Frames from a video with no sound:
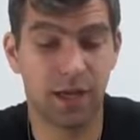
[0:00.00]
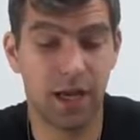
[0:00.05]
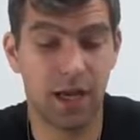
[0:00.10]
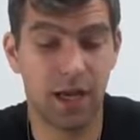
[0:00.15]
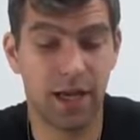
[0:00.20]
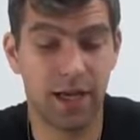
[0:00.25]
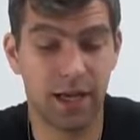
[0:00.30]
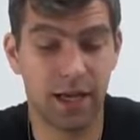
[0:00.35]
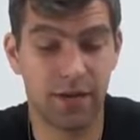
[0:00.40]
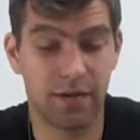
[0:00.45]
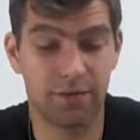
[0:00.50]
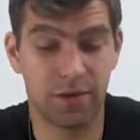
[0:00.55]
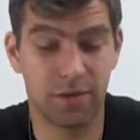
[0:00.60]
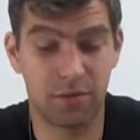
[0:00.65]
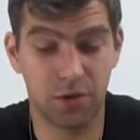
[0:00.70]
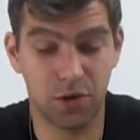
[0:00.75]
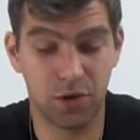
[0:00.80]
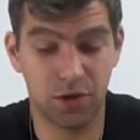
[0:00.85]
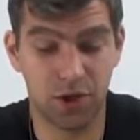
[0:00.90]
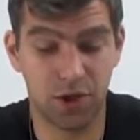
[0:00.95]
I have the
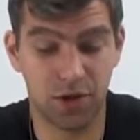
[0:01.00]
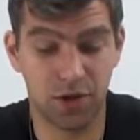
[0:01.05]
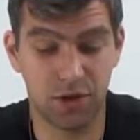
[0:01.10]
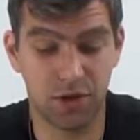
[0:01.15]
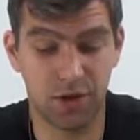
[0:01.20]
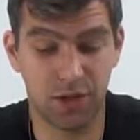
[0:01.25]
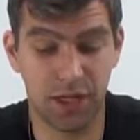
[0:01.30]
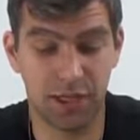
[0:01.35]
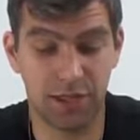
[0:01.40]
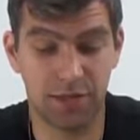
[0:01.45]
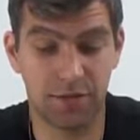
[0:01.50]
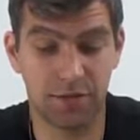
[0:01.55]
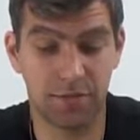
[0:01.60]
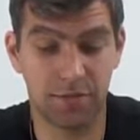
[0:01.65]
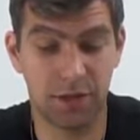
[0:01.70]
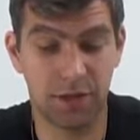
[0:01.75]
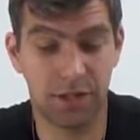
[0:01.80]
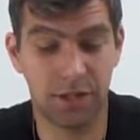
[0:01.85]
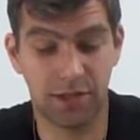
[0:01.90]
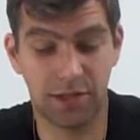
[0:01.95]
blockchain contact.
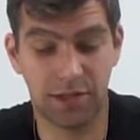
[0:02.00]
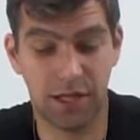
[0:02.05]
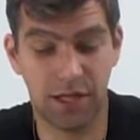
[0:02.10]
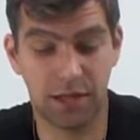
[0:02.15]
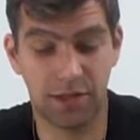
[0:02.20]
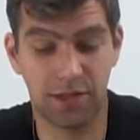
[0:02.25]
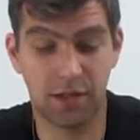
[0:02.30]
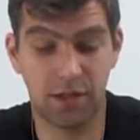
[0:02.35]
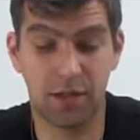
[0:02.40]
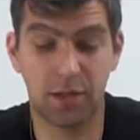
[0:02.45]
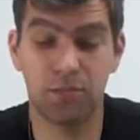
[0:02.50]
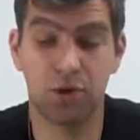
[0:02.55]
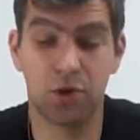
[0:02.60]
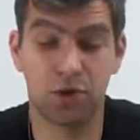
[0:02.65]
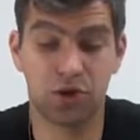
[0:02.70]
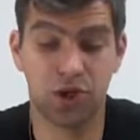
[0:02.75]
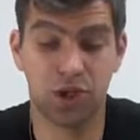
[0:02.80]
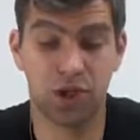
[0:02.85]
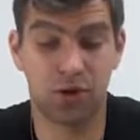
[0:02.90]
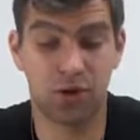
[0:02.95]
Let's add a
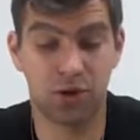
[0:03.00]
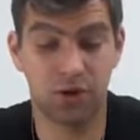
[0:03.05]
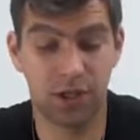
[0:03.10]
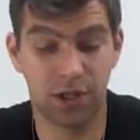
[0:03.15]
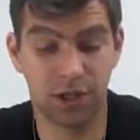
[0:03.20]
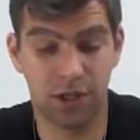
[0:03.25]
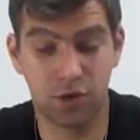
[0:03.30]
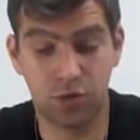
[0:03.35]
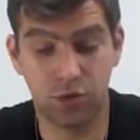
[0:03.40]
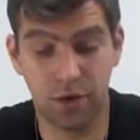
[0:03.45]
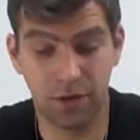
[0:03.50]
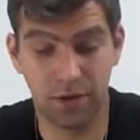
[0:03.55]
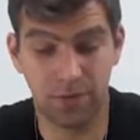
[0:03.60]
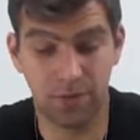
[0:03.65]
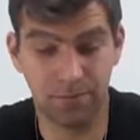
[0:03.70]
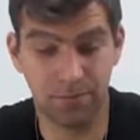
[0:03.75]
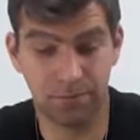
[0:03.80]
blockchain contact as well.